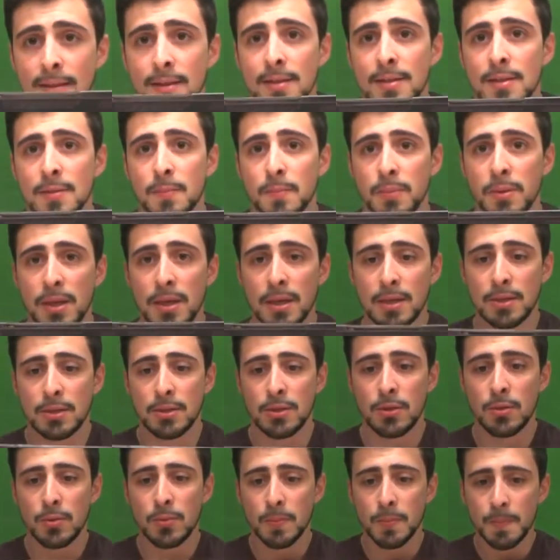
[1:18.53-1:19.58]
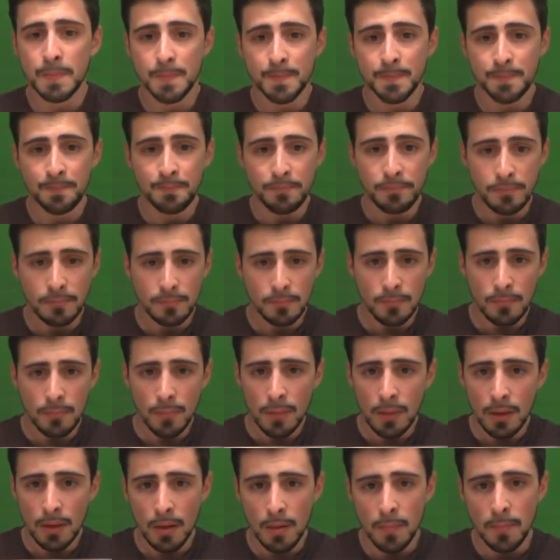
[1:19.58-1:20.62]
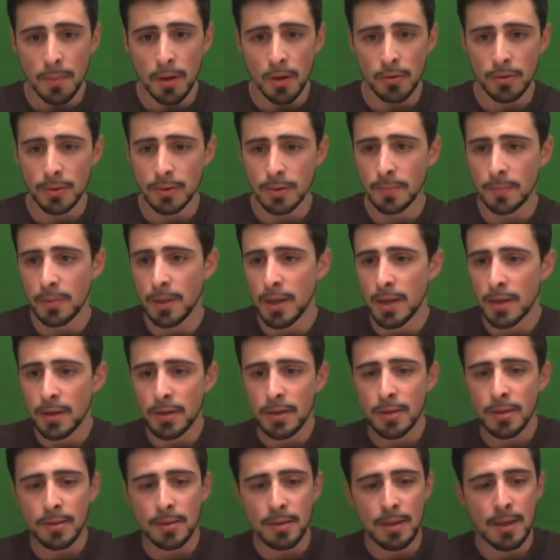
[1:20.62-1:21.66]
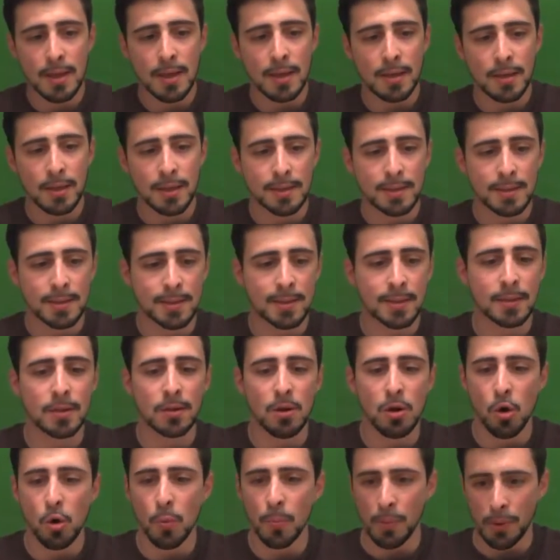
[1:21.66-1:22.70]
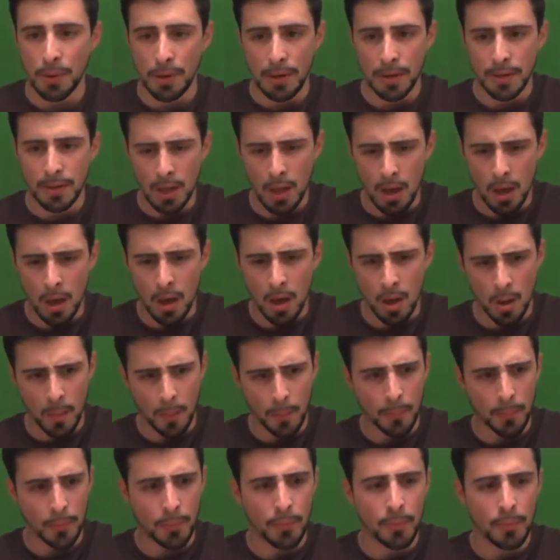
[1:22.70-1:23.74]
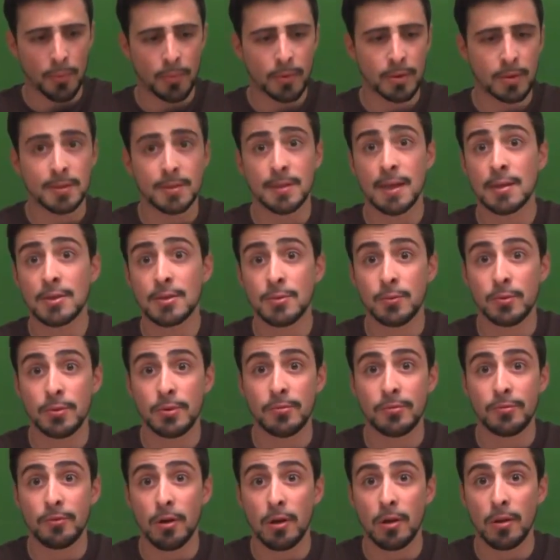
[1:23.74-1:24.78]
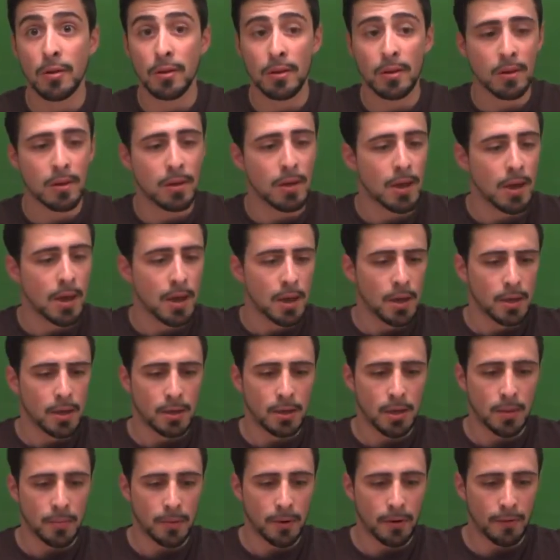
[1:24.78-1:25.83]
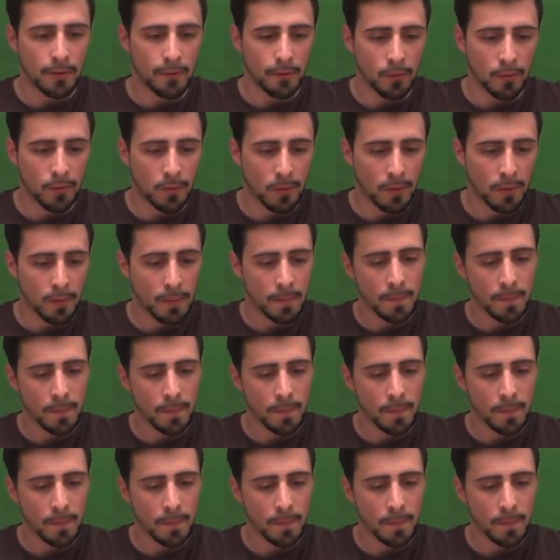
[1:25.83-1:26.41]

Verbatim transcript: this PSU power supply unit. And let's open it up because that's what you've all come here for.